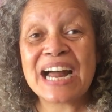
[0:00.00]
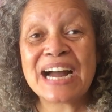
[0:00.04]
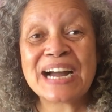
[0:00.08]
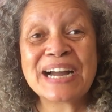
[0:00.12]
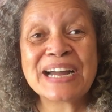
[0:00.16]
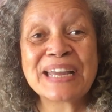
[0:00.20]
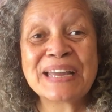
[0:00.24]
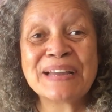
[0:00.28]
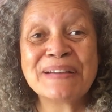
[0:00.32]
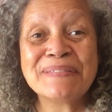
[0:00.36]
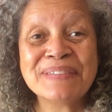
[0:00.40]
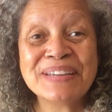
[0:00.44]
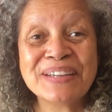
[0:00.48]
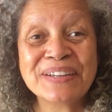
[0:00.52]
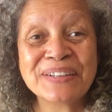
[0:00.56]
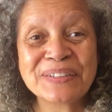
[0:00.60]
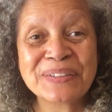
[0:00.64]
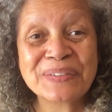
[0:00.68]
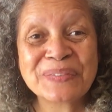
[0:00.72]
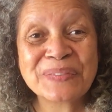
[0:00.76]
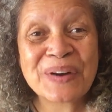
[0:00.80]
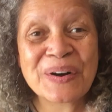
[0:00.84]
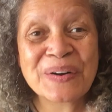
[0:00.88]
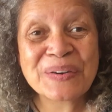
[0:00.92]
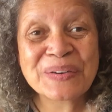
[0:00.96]
I am here to
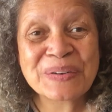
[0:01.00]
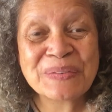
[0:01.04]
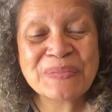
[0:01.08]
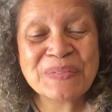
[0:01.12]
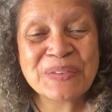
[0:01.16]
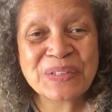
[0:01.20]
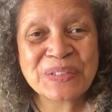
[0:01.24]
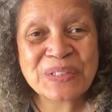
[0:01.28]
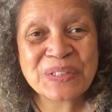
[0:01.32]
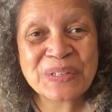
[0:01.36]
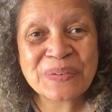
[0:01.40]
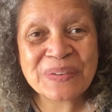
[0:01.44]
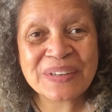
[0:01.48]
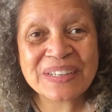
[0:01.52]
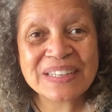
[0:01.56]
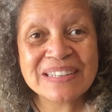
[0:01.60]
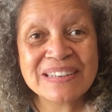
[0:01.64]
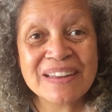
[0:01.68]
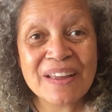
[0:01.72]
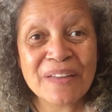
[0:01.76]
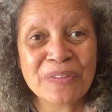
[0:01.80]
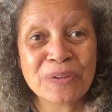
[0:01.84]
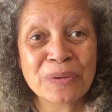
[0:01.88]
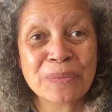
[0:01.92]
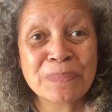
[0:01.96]
welcome you to
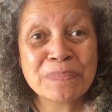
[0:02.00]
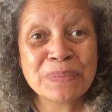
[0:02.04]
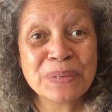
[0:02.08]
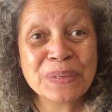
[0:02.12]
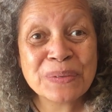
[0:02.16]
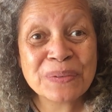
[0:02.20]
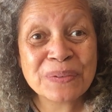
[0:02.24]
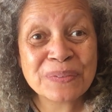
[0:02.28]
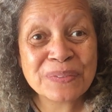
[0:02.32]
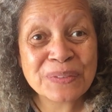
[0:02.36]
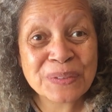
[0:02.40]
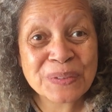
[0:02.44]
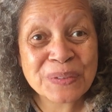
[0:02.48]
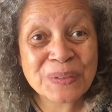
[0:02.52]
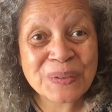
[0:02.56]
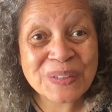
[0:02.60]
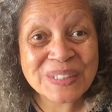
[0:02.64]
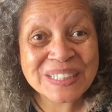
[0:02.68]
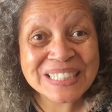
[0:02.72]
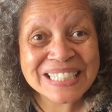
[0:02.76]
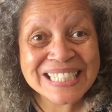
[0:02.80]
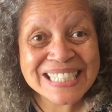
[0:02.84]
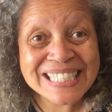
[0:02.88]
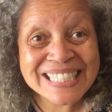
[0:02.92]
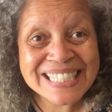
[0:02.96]
another beautiful,
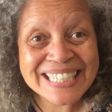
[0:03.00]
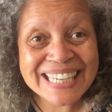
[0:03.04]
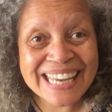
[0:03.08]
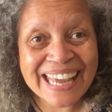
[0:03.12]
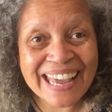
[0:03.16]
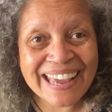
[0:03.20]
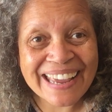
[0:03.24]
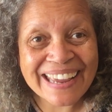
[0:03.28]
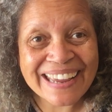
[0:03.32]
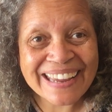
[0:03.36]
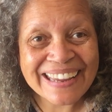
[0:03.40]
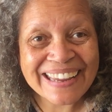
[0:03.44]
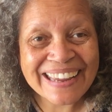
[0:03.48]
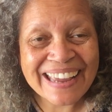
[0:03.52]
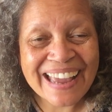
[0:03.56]
gorgeous day.